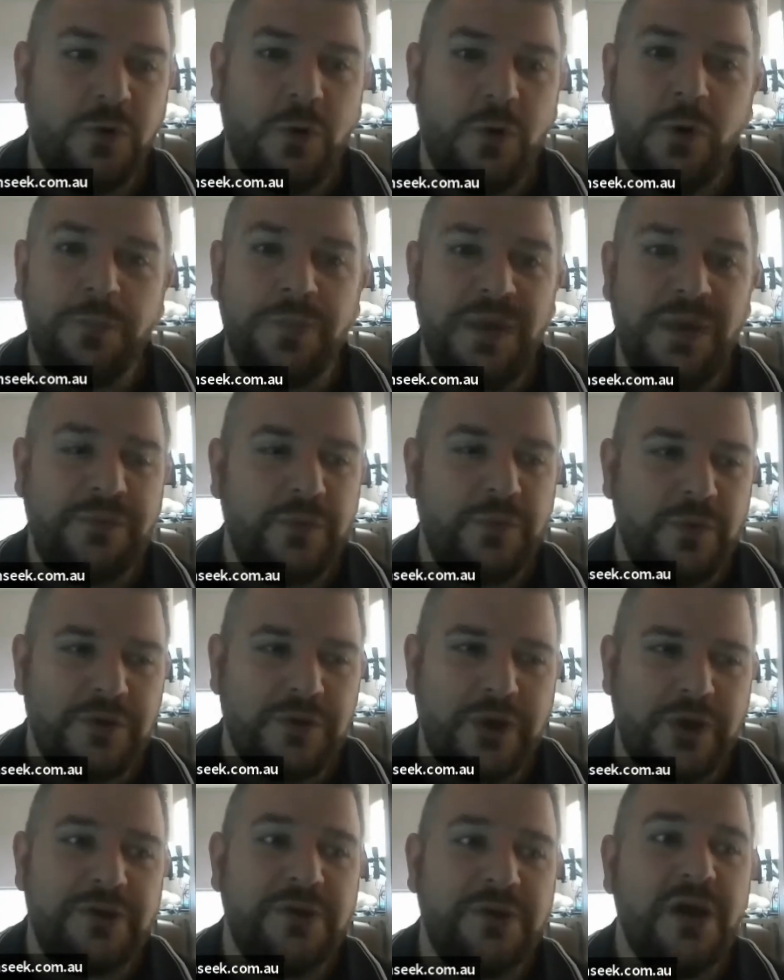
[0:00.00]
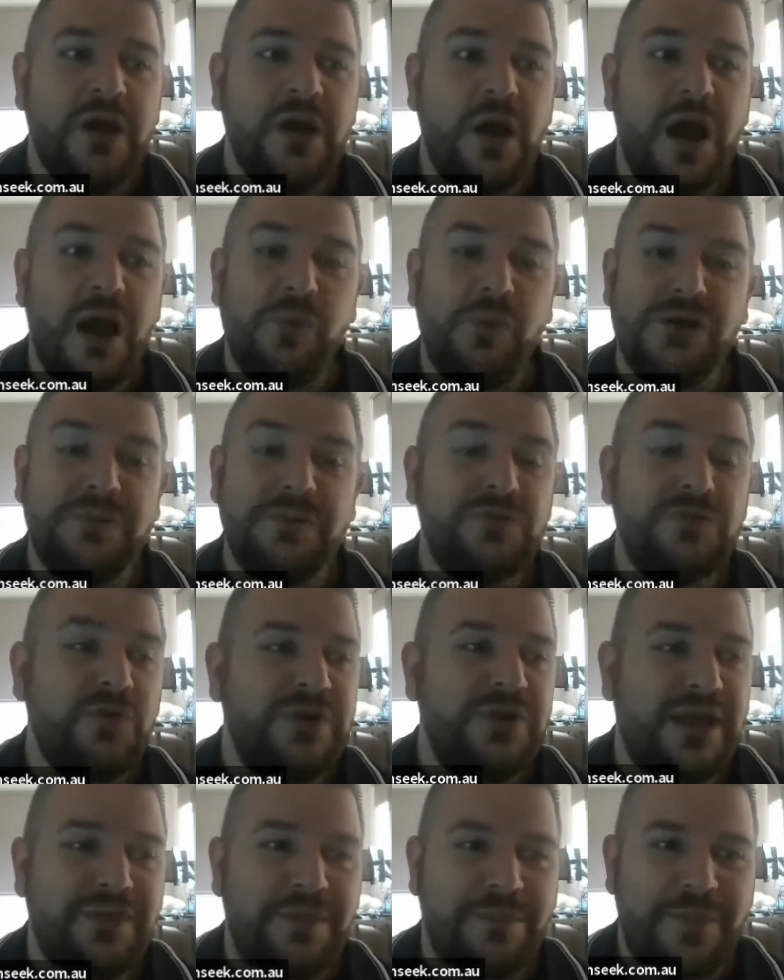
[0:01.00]
Or people will go, I want to do
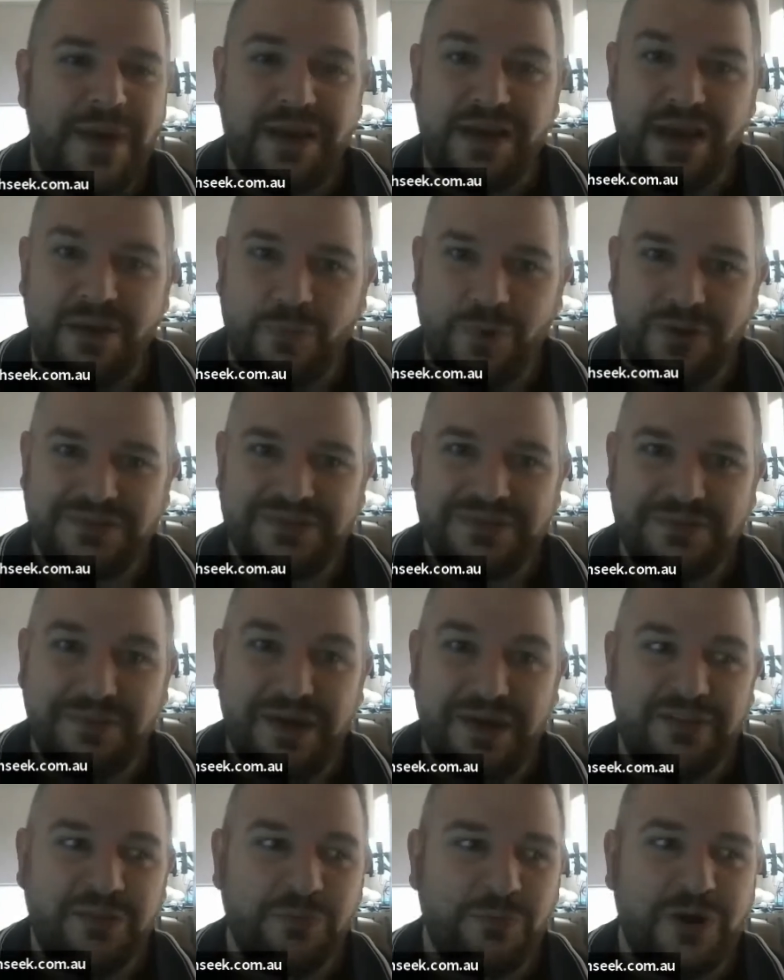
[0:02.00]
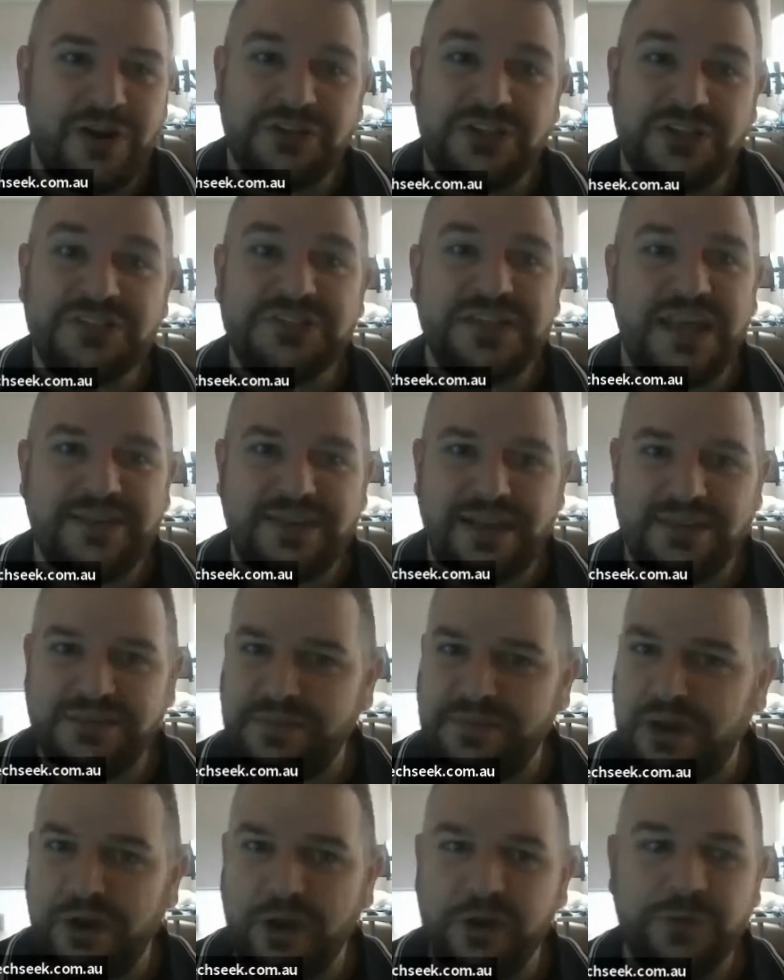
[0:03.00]
another backup once a month where I just take that to
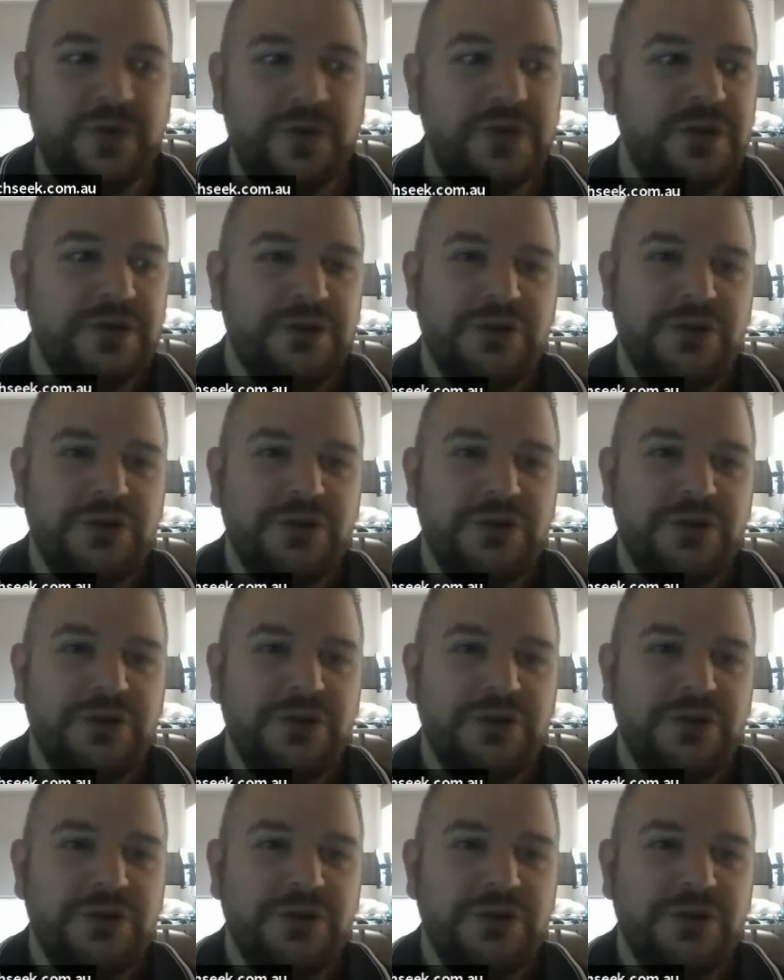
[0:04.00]
my home.